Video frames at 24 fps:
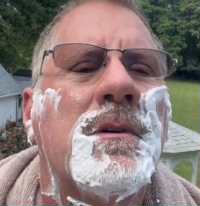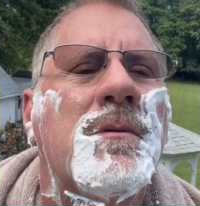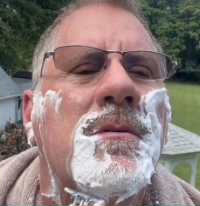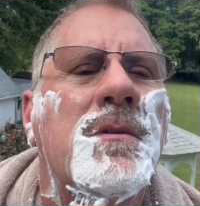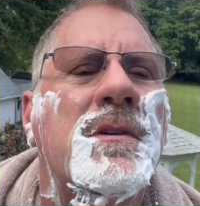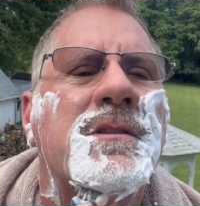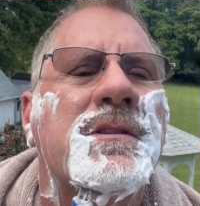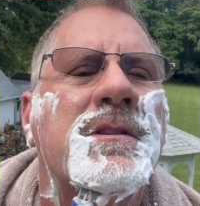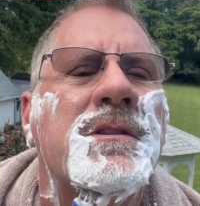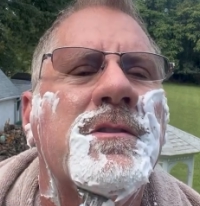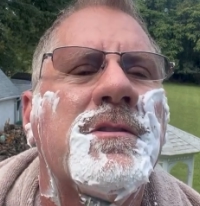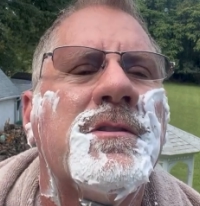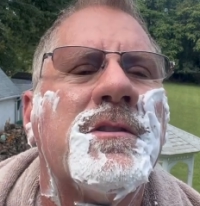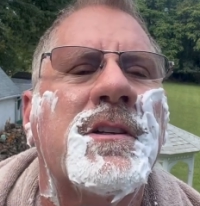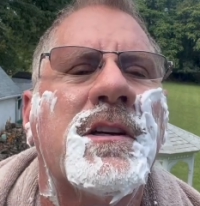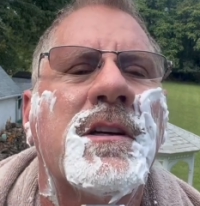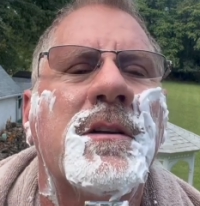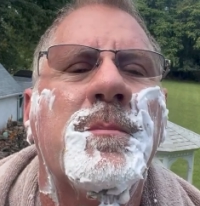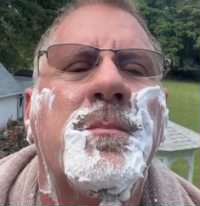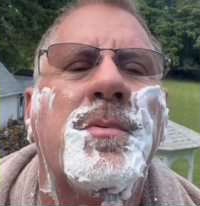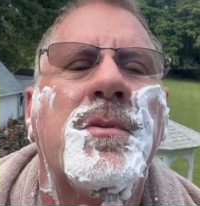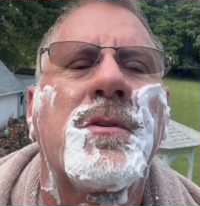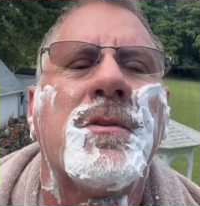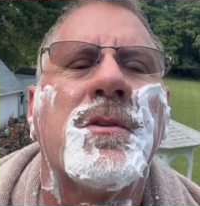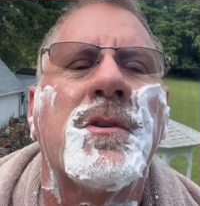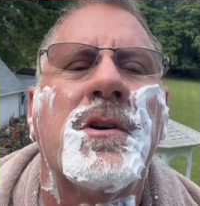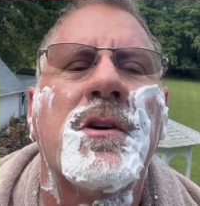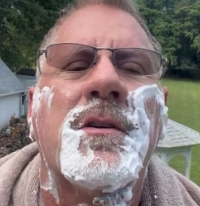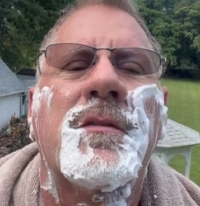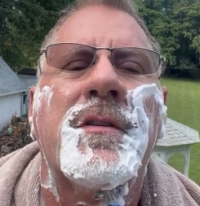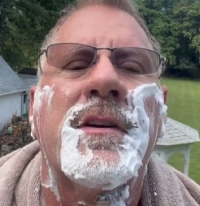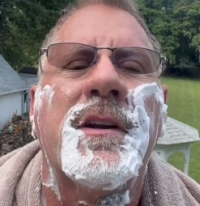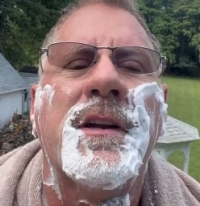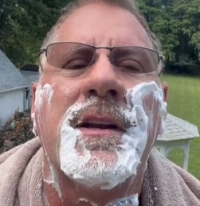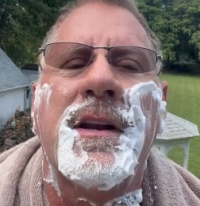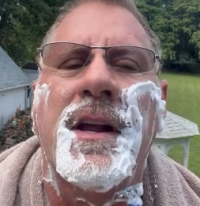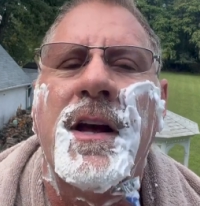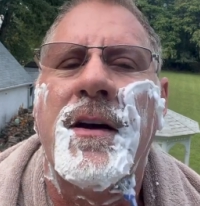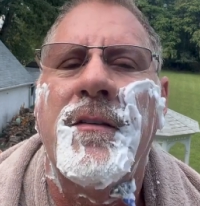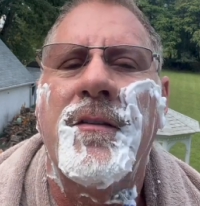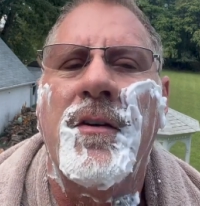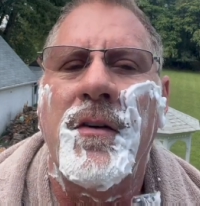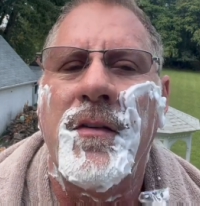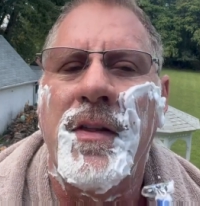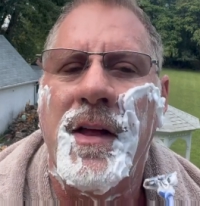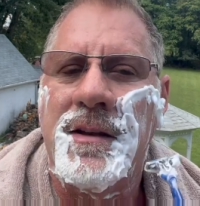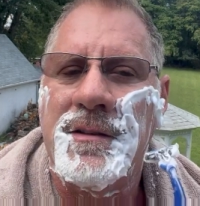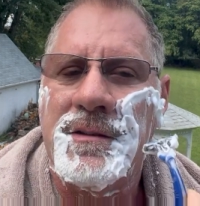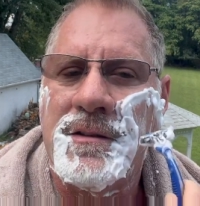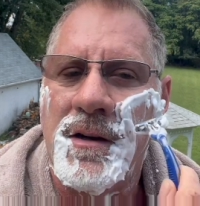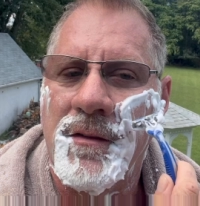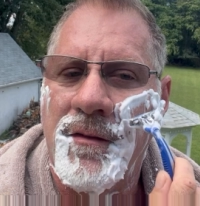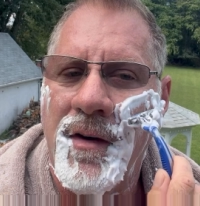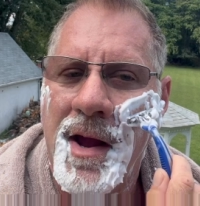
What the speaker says: wasn't used to getting pulled over, didn't have all that stuff